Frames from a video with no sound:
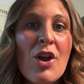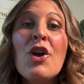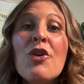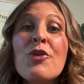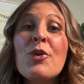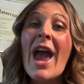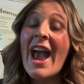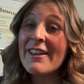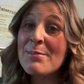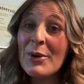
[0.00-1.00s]
Through
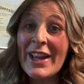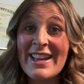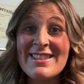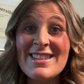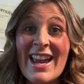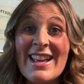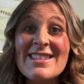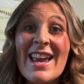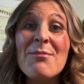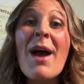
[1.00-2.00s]
expert insights
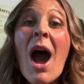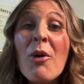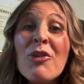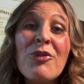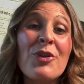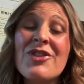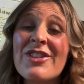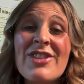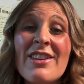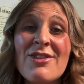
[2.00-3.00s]
and powerful
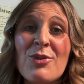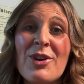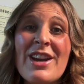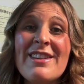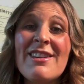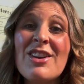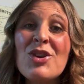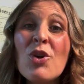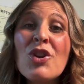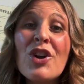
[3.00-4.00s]
success stories,
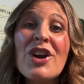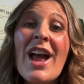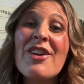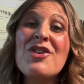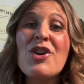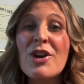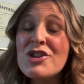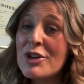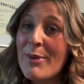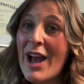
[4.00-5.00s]
you'll learn how to nourish
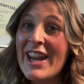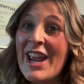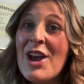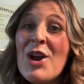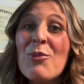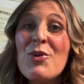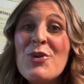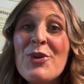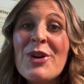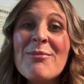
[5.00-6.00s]
your body,
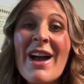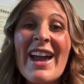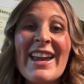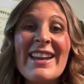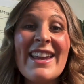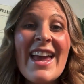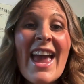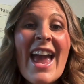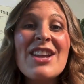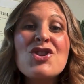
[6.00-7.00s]
renew your mind,
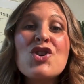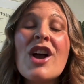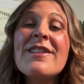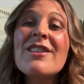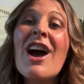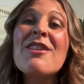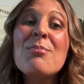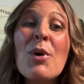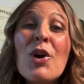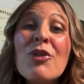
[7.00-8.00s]
and trust God's
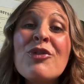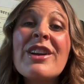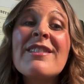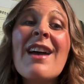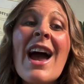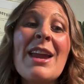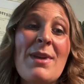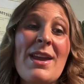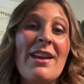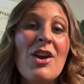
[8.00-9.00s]
perfect
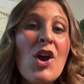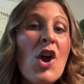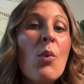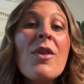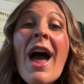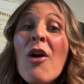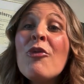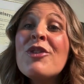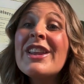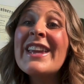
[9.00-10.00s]
timing without
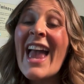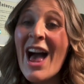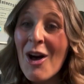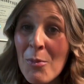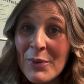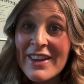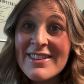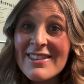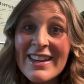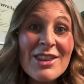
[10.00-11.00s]
feeling
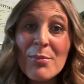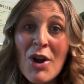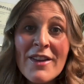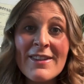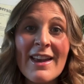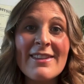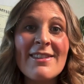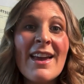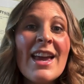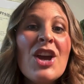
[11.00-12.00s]
helpless in the process.
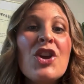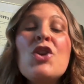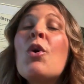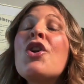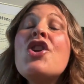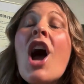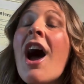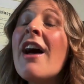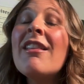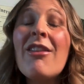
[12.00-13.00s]
You are
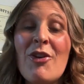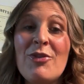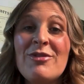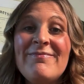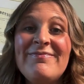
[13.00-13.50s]
not alone.